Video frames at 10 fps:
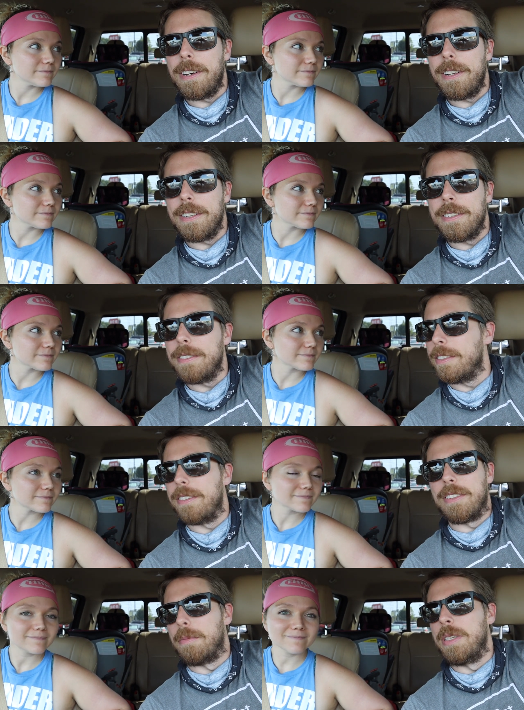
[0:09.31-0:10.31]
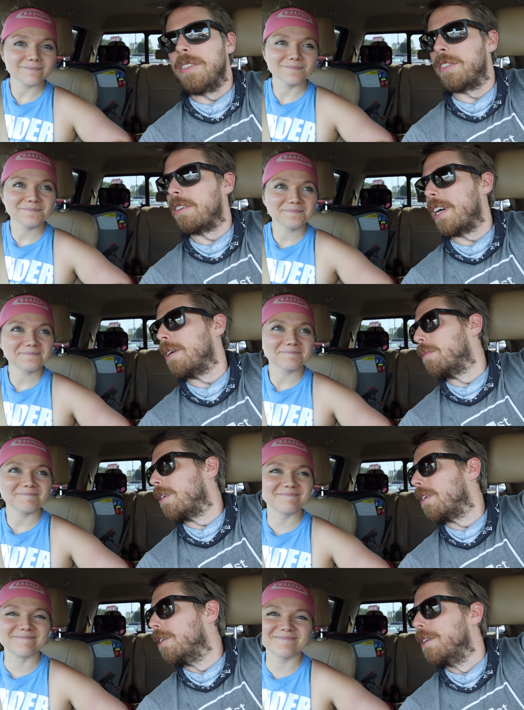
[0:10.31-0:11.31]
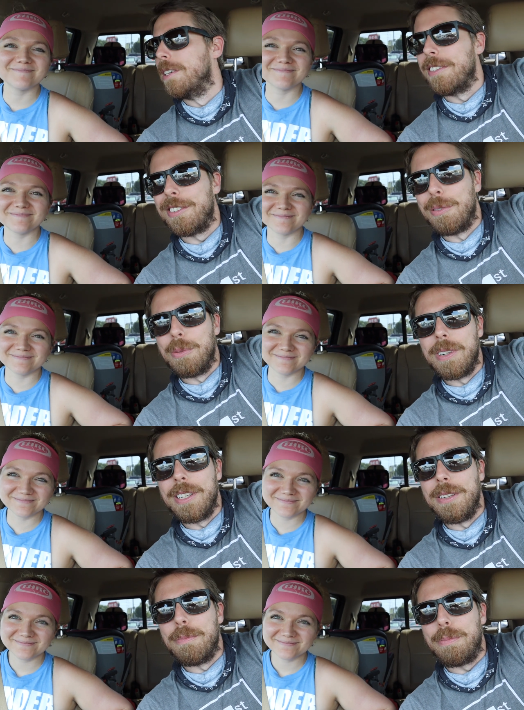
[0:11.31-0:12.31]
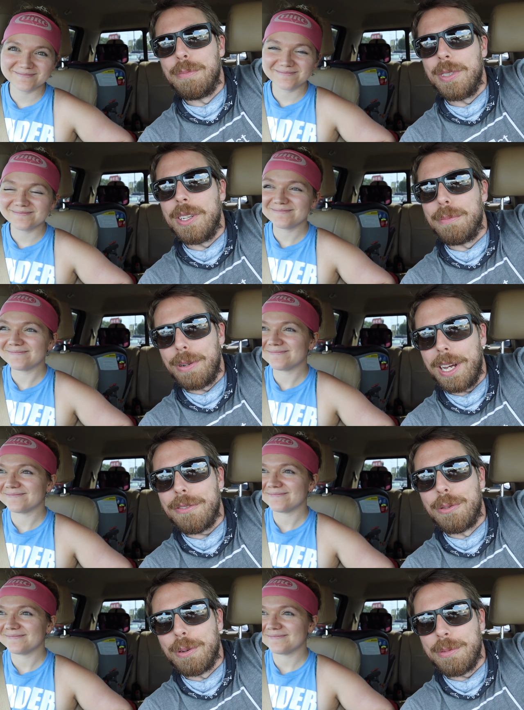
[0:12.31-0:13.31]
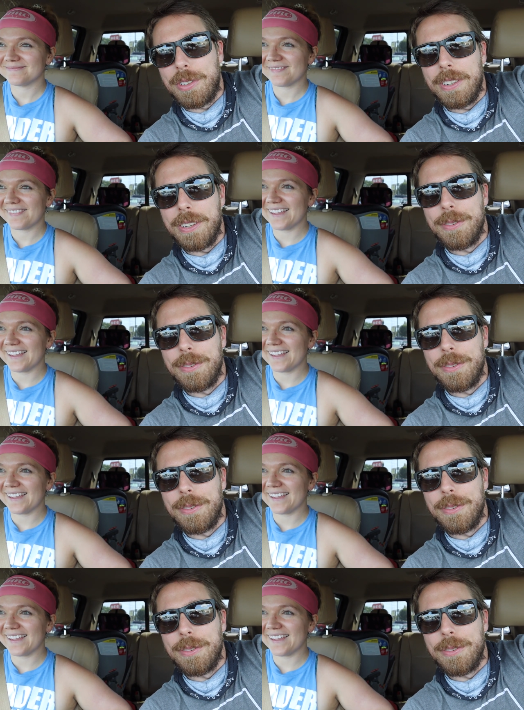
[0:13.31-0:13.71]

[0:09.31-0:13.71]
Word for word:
Speaker 1: on some Instagram or some one of them the platforms,